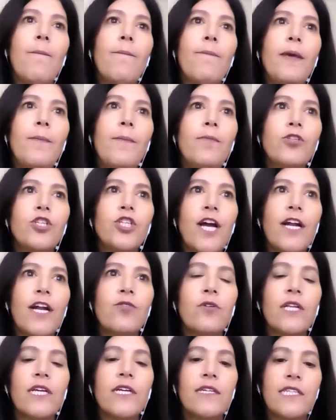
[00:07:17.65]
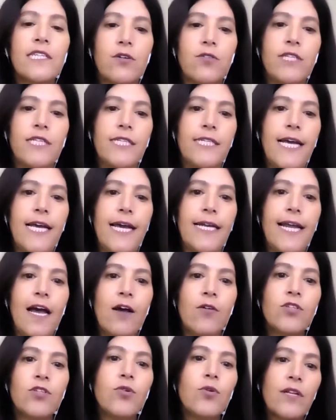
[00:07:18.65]
people generally associate
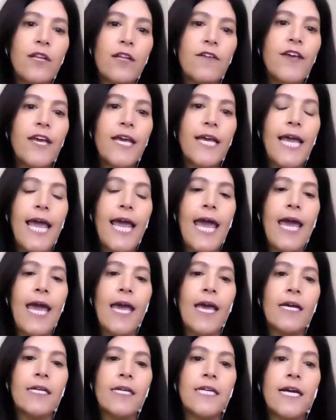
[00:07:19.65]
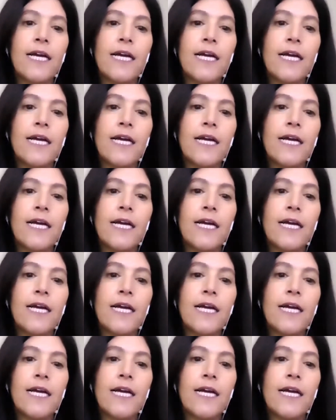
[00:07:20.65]
outdoor living and